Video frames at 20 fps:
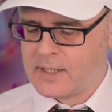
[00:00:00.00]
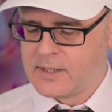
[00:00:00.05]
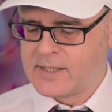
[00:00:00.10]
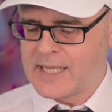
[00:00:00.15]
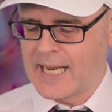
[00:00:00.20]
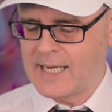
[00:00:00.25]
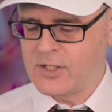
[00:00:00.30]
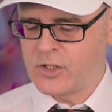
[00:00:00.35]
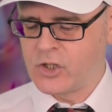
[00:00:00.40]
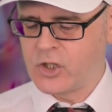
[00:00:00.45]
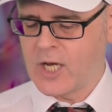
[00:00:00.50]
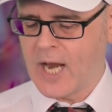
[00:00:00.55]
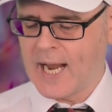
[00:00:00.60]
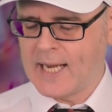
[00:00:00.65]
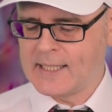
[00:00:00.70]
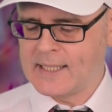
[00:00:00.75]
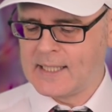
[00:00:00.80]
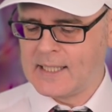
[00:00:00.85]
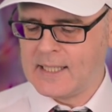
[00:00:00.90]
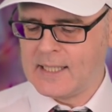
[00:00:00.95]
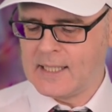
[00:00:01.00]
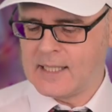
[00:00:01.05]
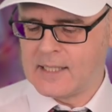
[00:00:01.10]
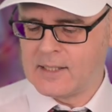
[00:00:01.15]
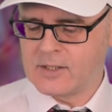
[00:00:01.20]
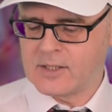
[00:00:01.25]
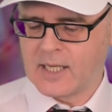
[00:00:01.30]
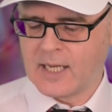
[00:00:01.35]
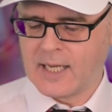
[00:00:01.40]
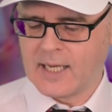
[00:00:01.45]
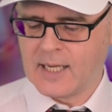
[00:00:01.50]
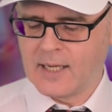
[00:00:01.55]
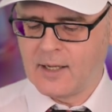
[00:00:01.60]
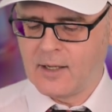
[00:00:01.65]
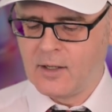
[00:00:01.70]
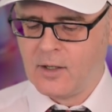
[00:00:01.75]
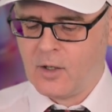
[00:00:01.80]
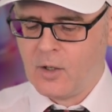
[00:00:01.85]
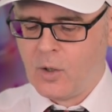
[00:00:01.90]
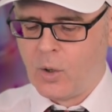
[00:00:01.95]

Tan Chang is here.